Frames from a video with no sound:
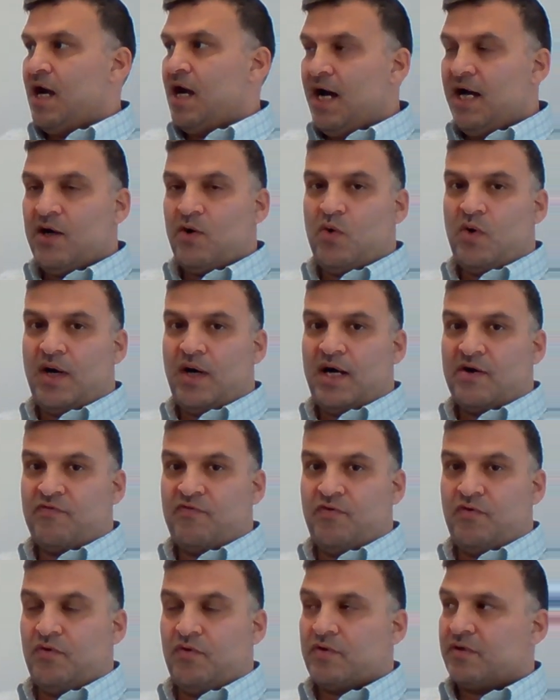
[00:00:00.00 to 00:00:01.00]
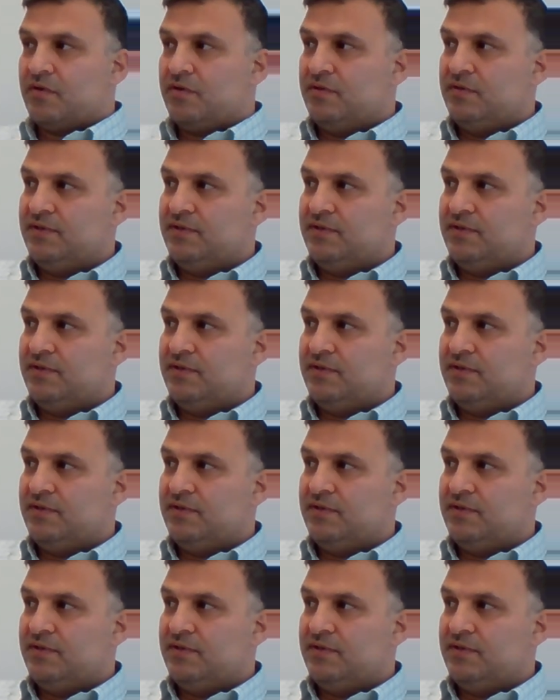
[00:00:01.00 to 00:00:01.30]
Arrow are for